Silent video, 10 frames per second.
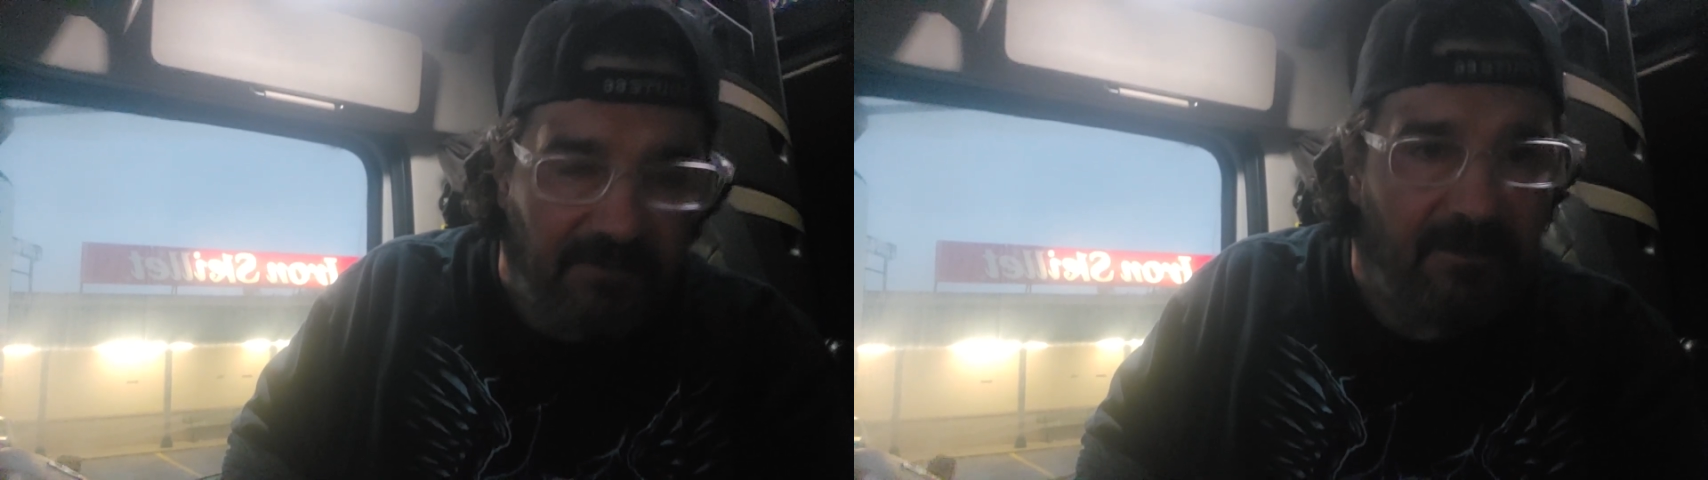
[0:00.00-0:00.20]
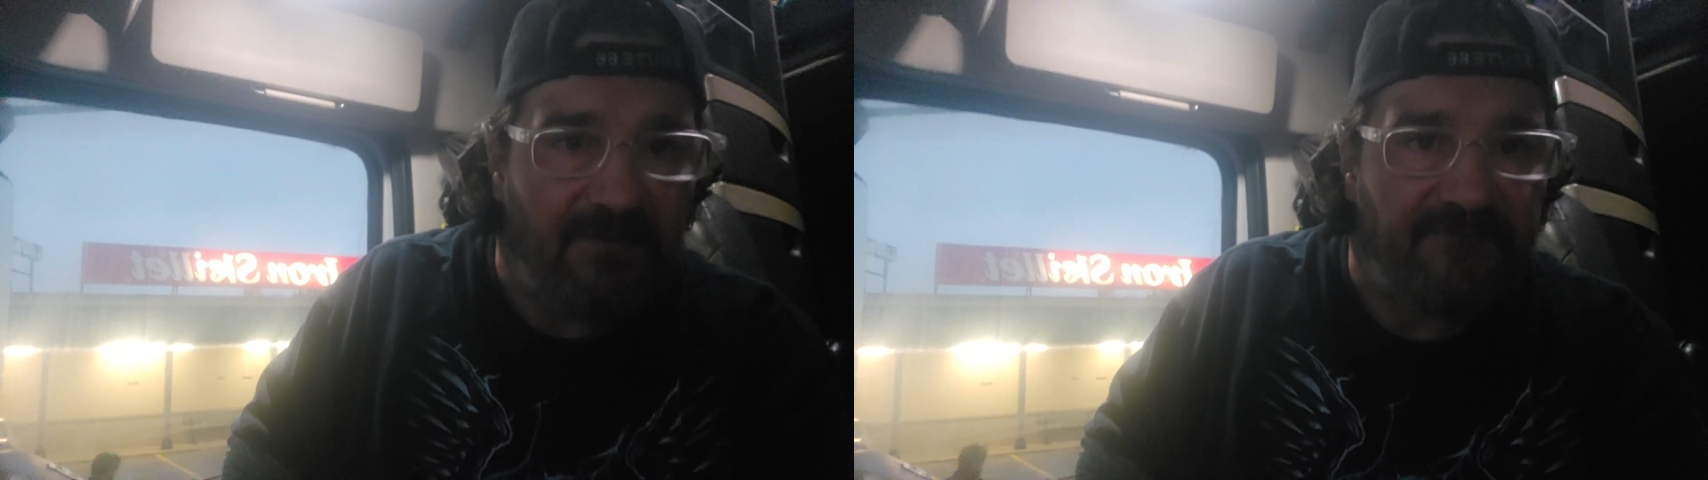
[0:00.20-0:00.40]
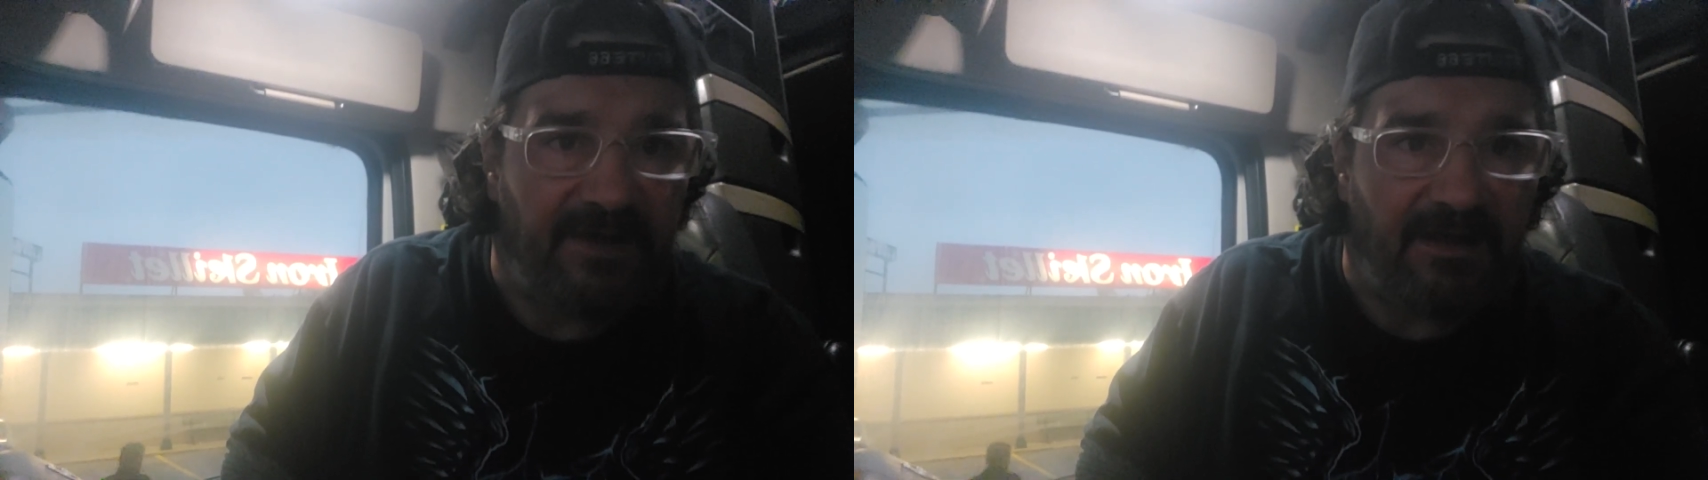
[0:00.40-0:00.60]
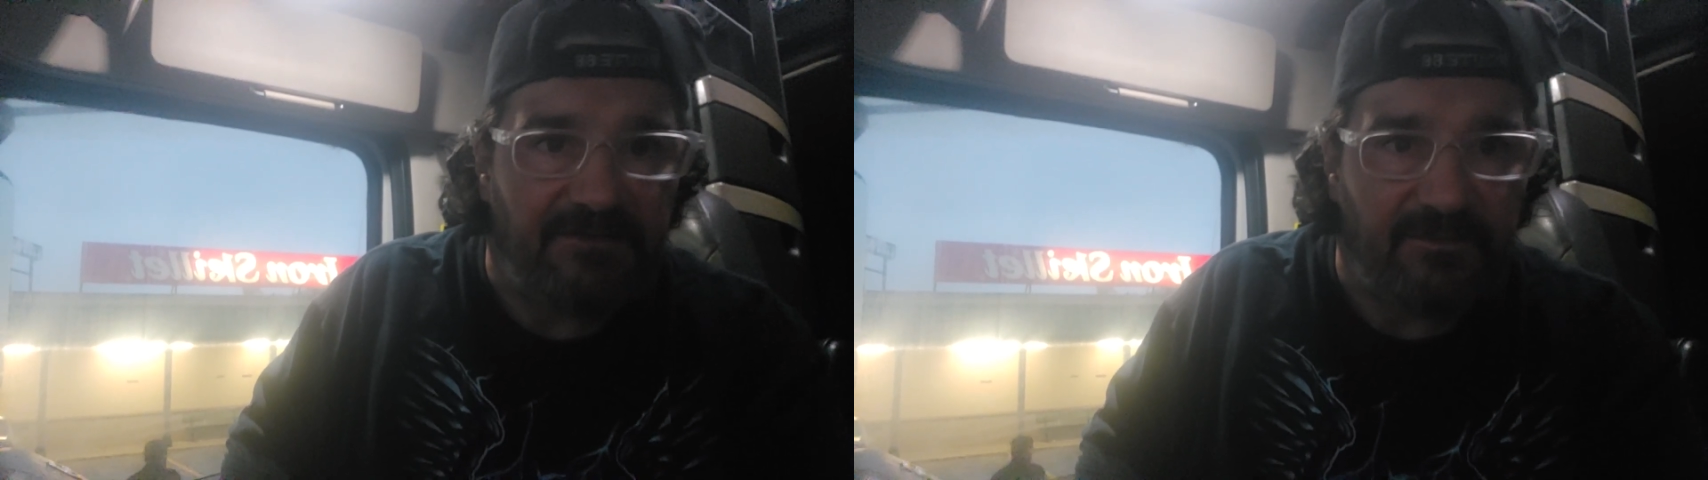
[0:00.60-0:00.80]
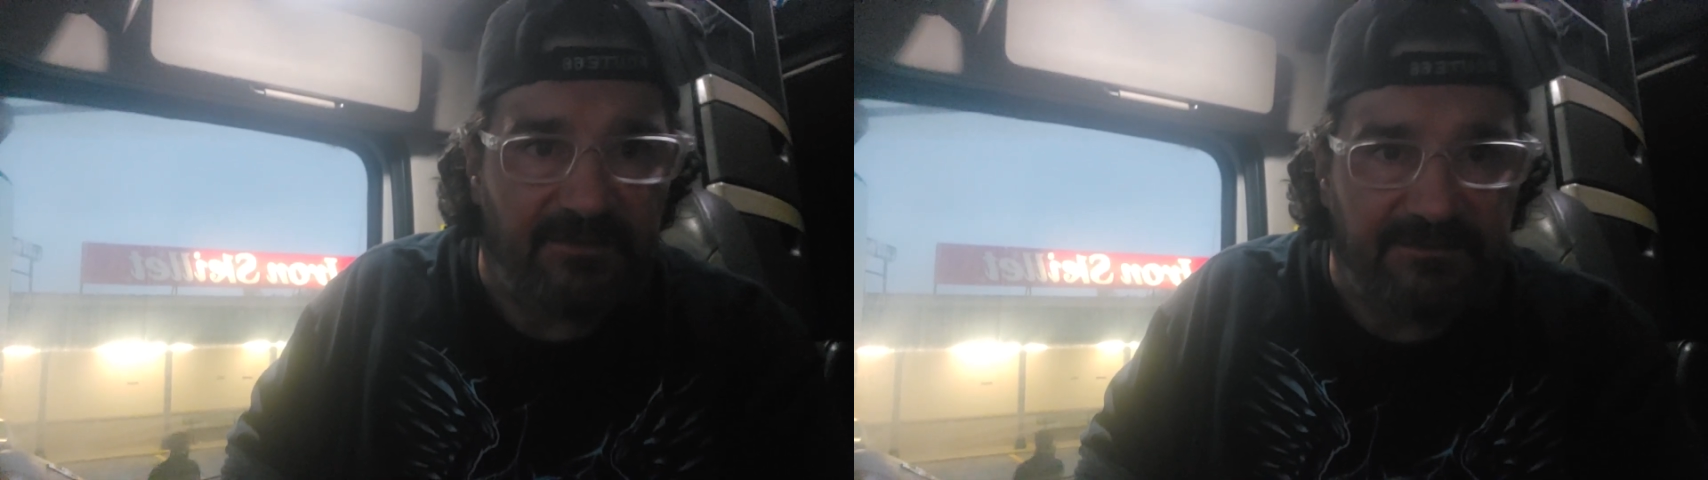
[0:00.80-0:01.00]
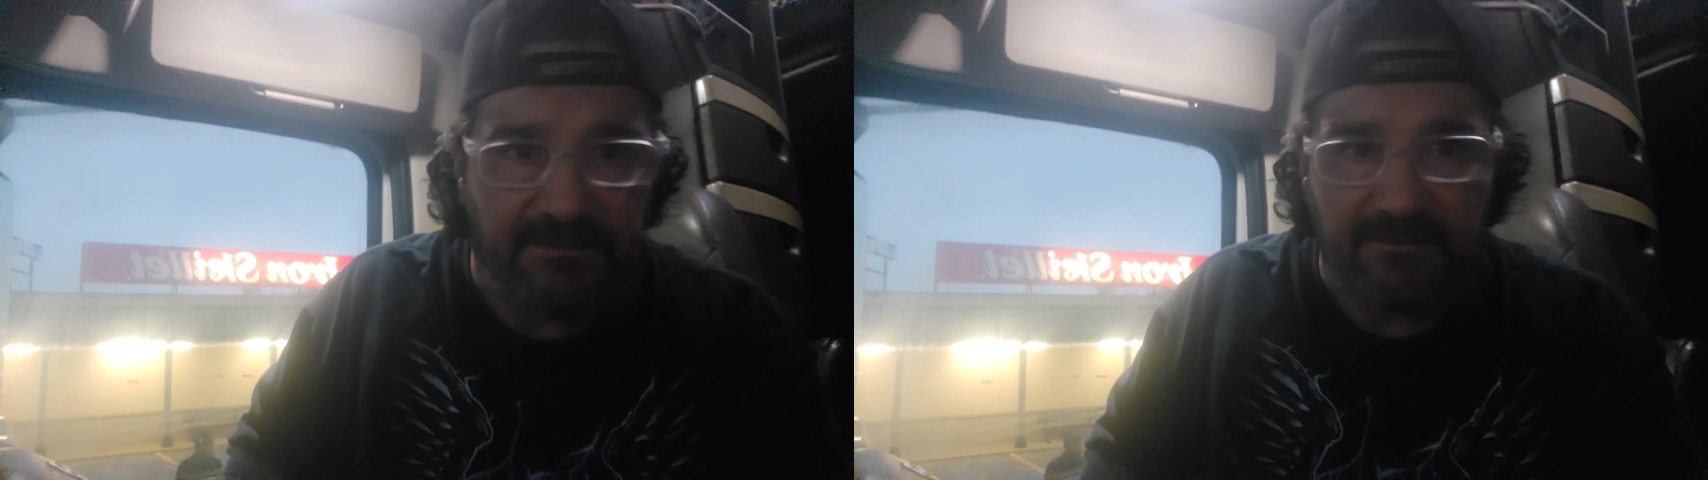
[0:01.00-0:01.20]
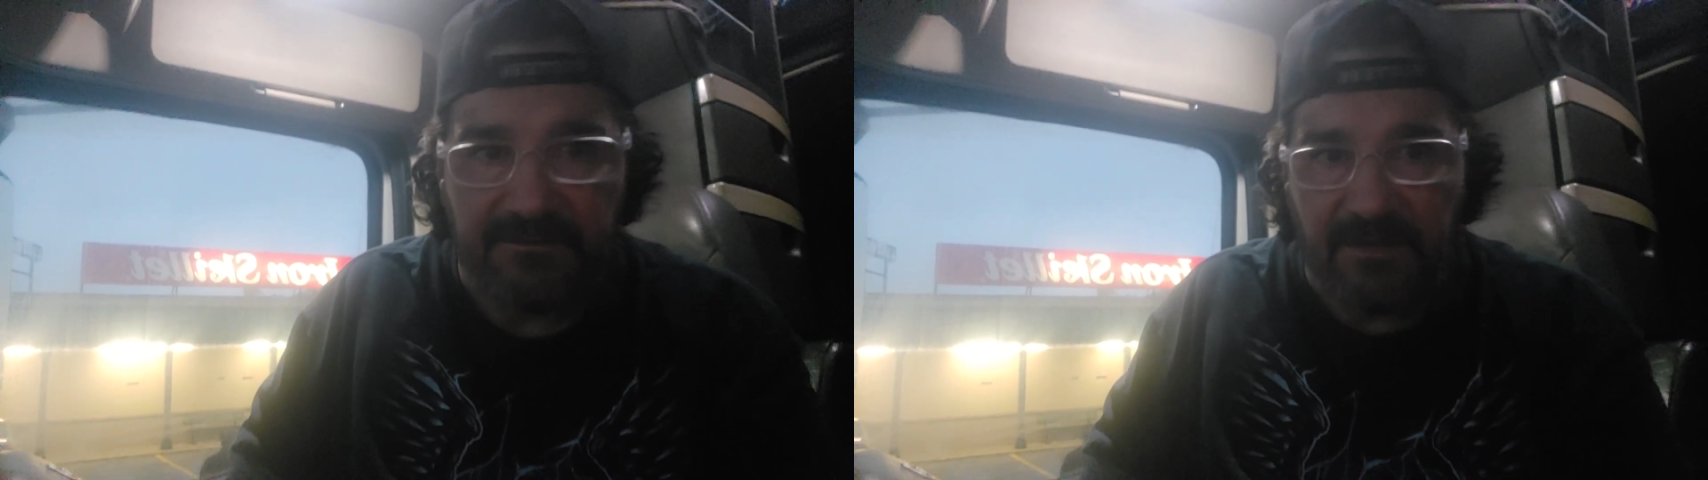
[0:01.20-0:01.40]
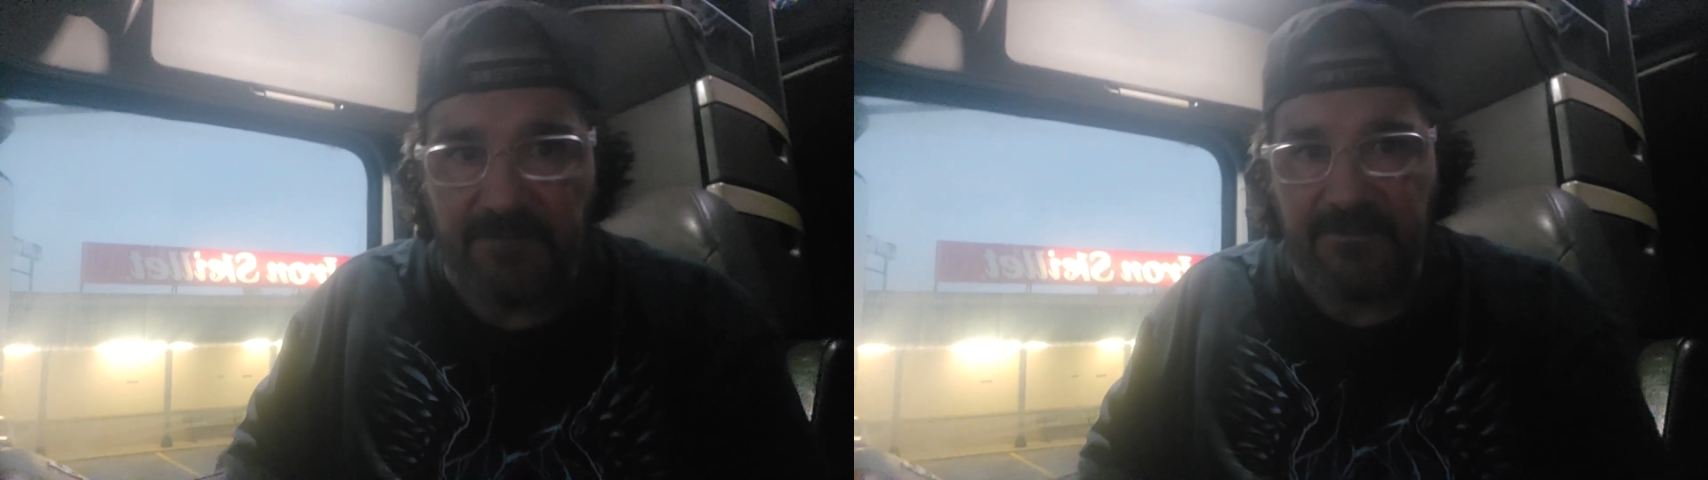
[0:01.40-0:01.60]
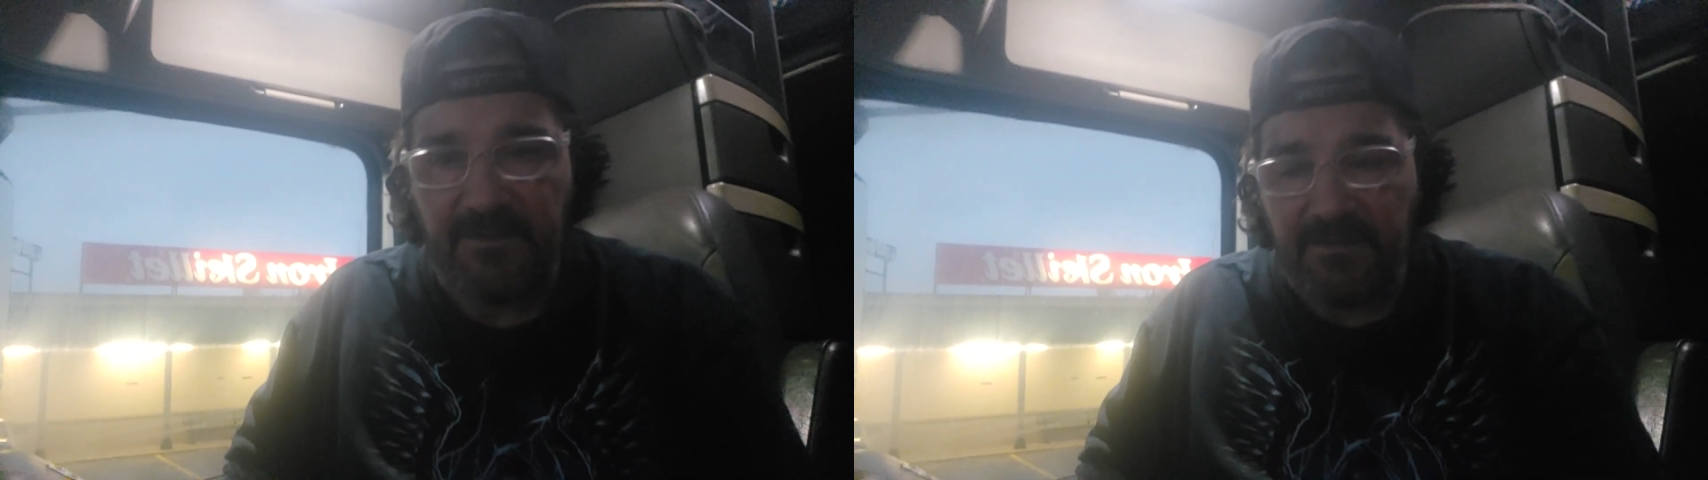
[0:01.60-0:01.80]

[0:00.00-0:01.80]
y'all figure out the rest of the other times.